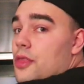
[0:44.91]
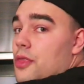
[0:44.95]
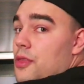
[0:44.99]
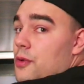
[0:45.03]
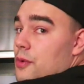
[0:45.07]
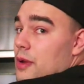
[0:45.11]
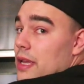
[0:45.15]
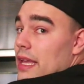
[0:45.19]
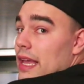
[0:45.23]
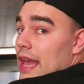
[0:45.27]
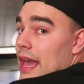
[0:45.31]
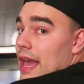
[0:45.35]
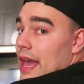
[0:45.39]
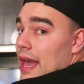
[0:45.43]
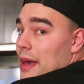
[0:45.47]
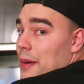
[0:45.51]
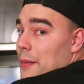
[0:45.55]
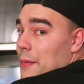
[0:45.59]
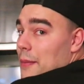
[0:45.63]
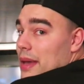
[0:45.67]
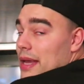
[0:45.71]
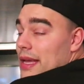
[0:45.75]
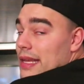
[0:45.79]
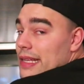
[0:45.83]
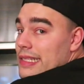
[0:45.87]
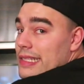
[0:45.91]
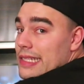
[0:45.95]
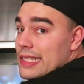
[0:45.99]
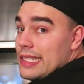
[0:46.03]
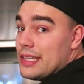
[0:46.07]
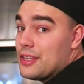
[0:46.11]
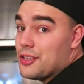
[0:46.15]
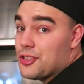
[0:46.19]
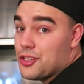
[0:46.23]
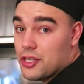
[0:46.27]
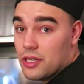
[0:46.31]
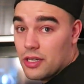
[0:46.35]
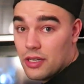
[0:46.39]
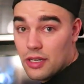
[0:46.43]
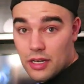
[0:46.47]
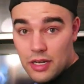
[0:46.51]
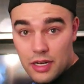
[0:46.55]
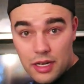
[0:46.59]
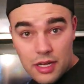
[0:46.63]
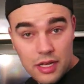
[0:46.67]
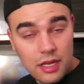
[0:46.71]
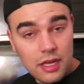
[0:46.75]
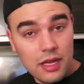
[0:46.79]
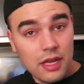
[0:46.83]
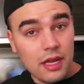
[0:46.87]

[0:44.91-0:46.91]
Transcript: 3M t-shirt.